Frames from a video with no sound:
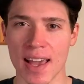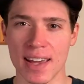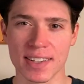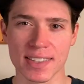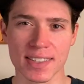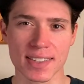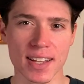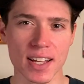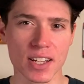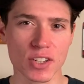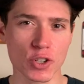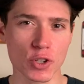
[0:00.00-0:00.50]
And
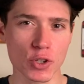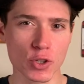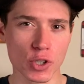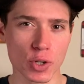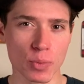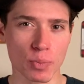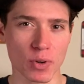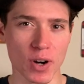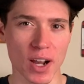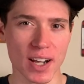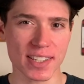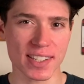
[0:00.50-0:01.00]
it's not too
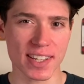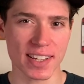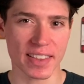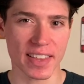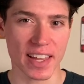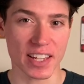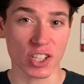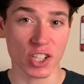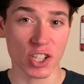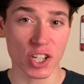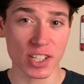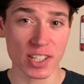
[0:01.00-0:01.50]
surprising
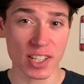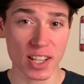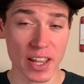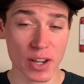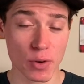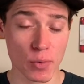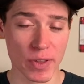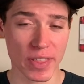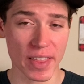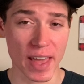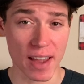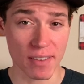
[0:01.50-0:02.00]
that just
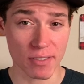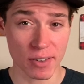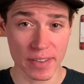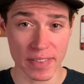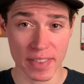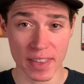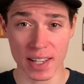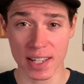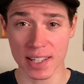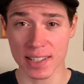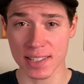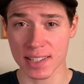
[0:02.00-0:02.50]
like with
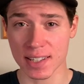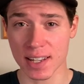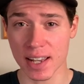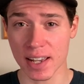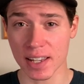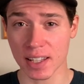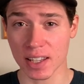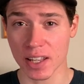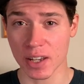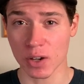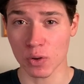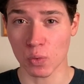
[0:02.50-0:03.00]
everything in
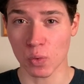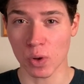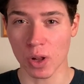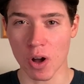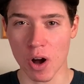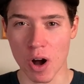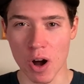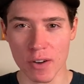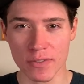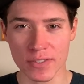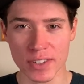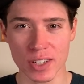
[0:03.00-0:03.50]
cycling, we'll
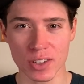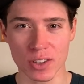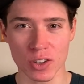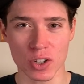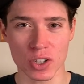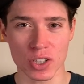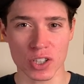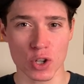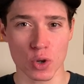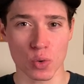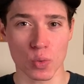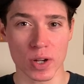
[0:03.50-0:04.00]
often look
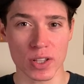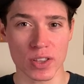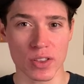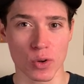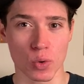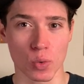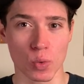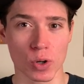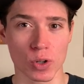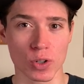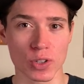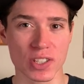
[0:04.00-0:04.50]
to what the
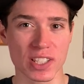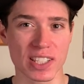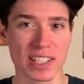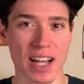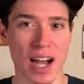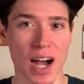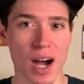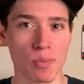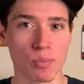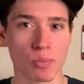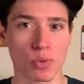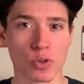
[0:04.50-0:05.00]
world's
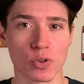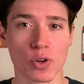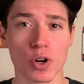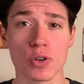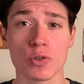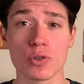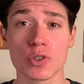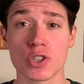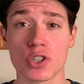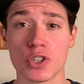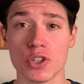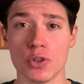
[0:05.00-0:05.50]
top
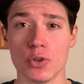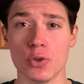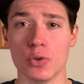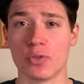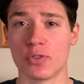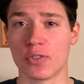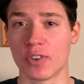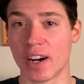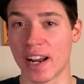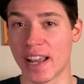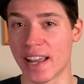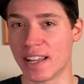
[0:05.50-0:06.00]
pros do
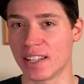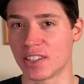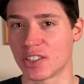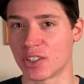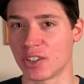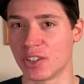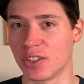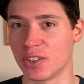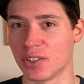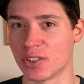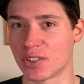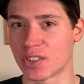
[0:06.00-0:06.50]
for
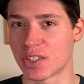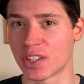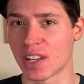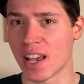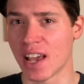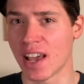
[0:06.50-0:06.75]
answers.